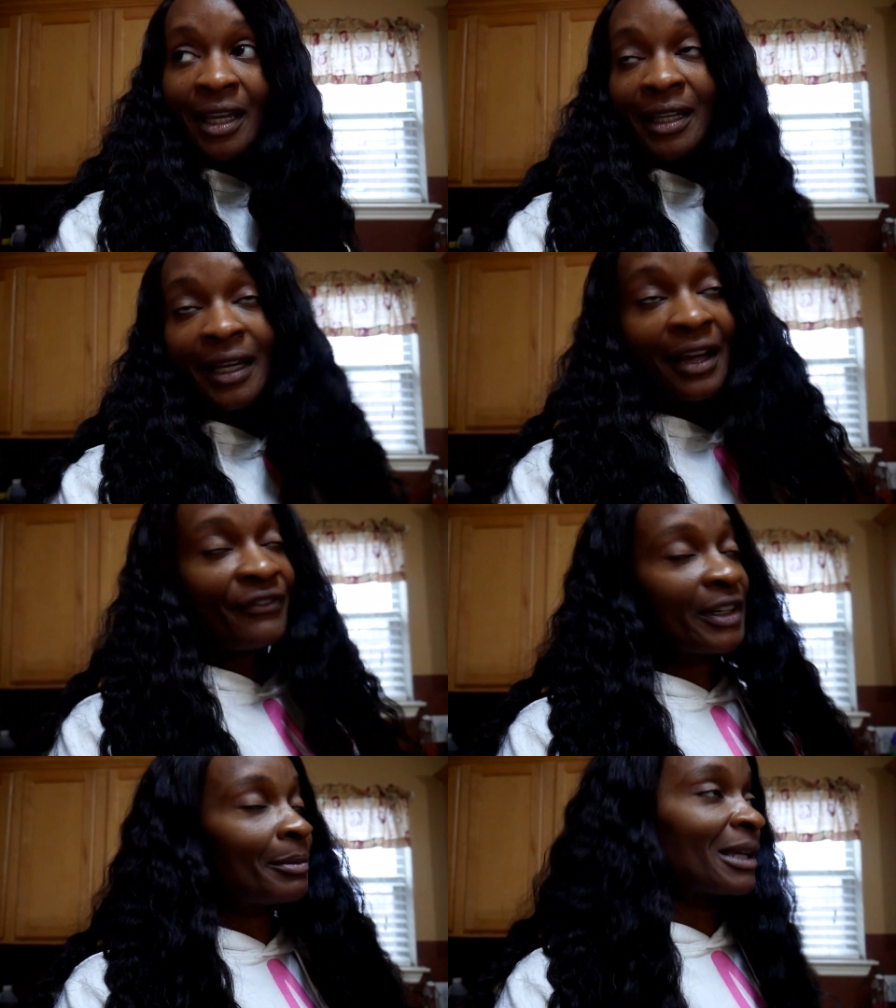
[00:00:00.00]
Y'all,
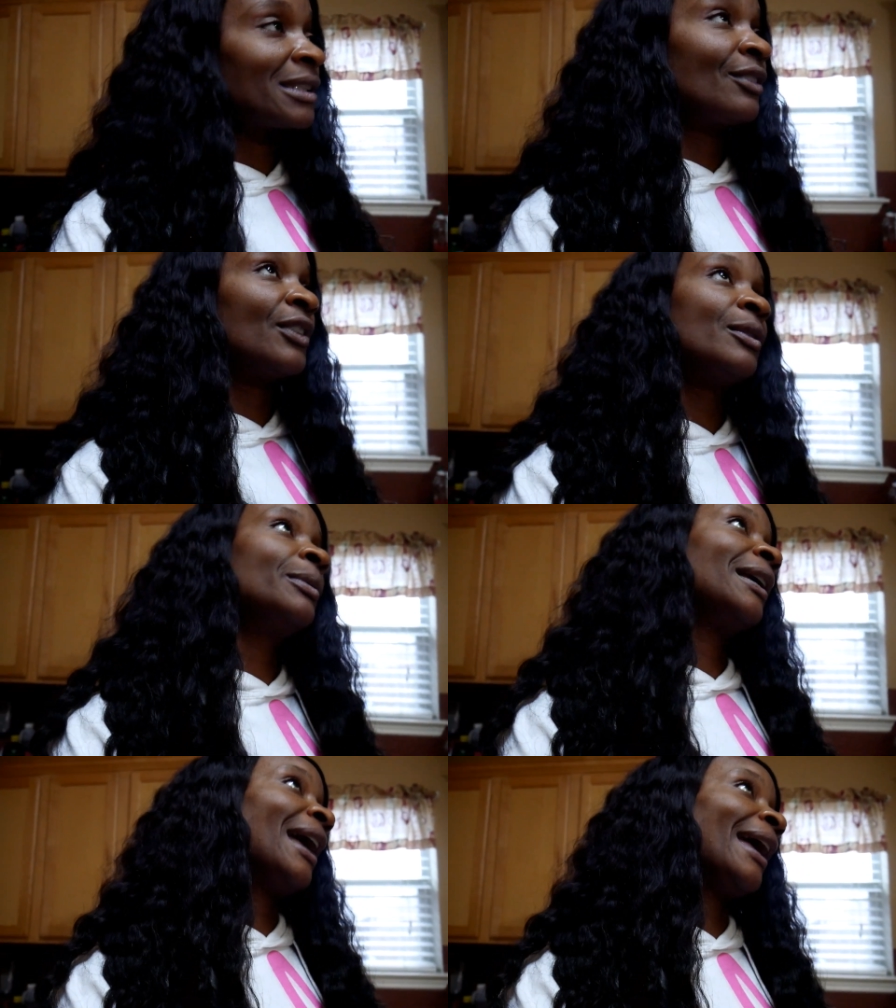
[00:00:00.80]
fill myself up
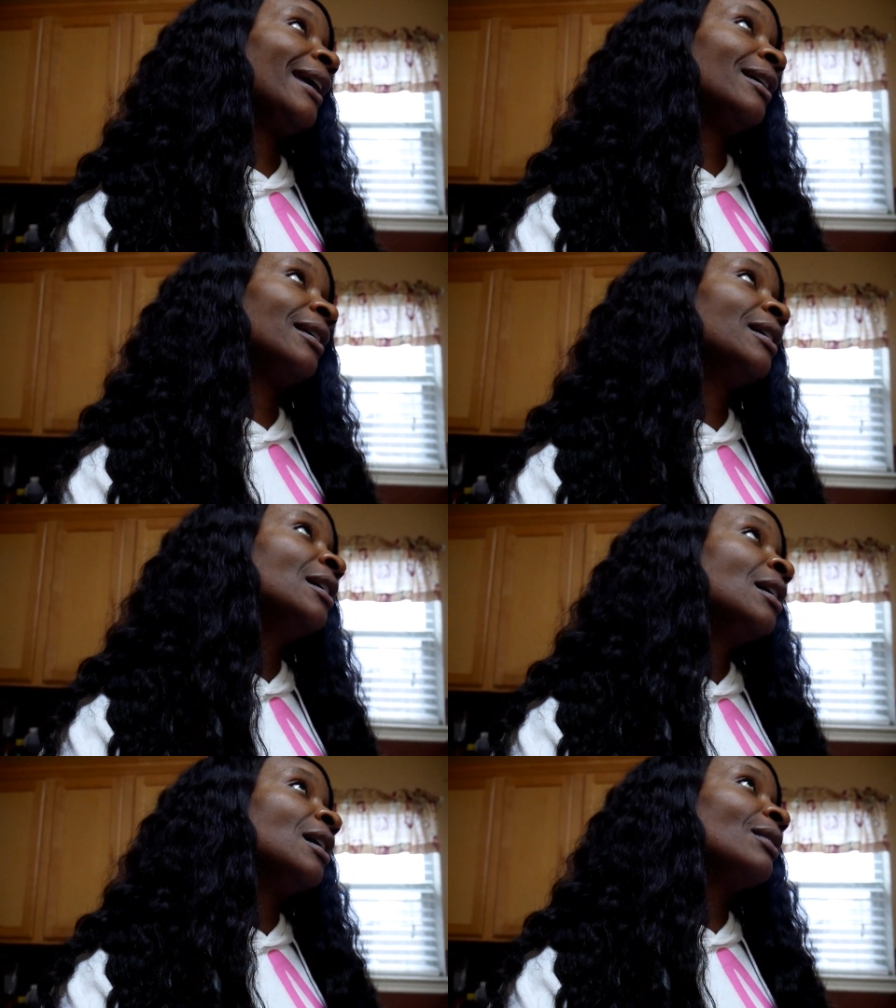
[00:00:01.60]
with cake.
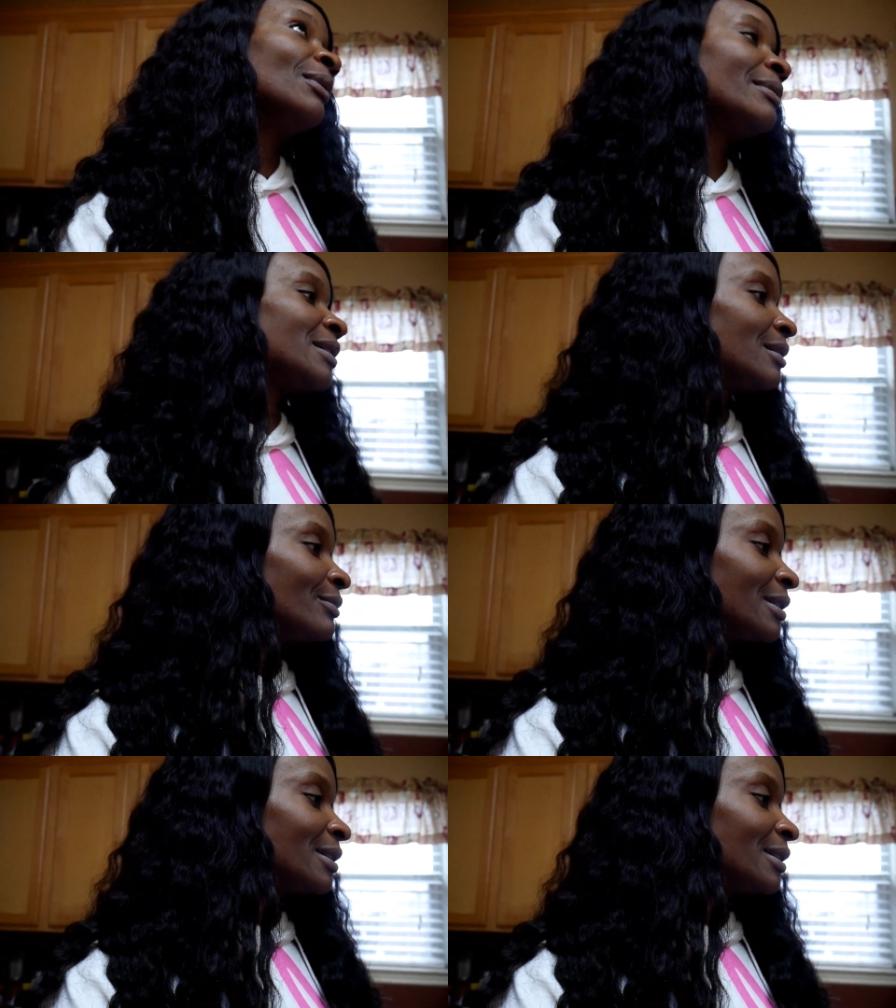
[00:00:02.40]
When was it?